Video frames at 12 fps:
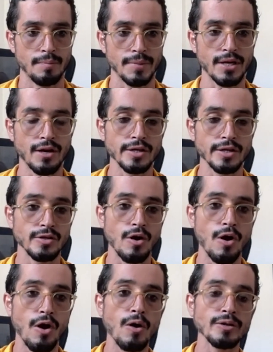Because
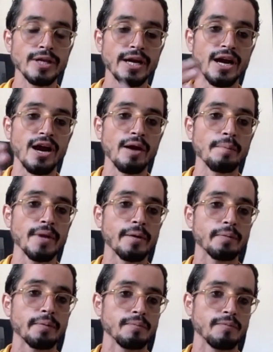all the karmic,
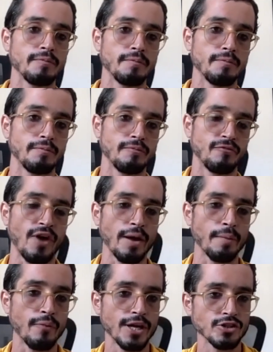
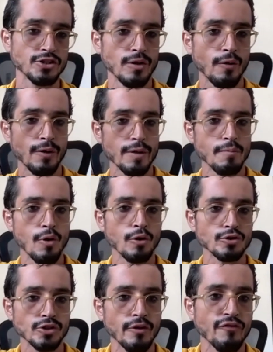vibrational,
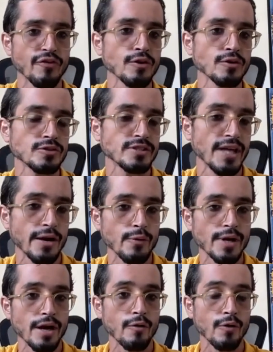emotional fields that
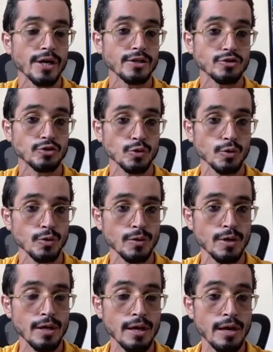we are going to
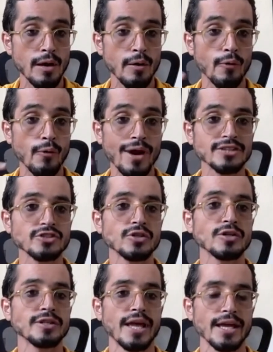
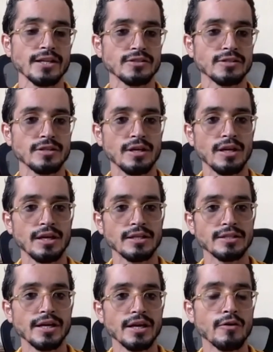resonate,
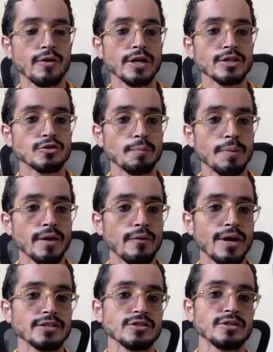they are going to be
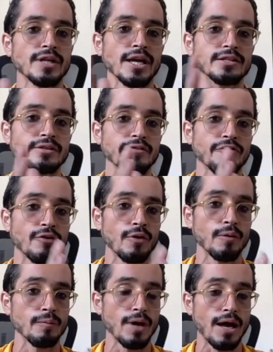resonating
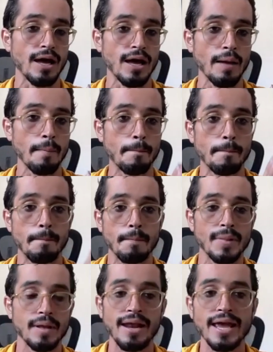from a
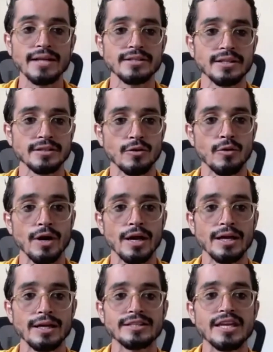latent or
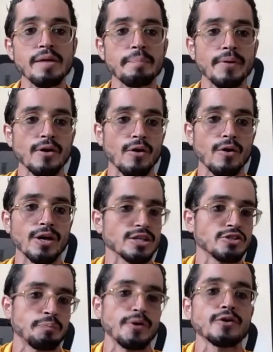a deeper or a
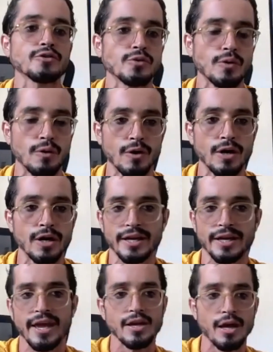spiritual or
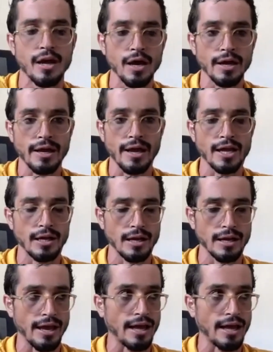a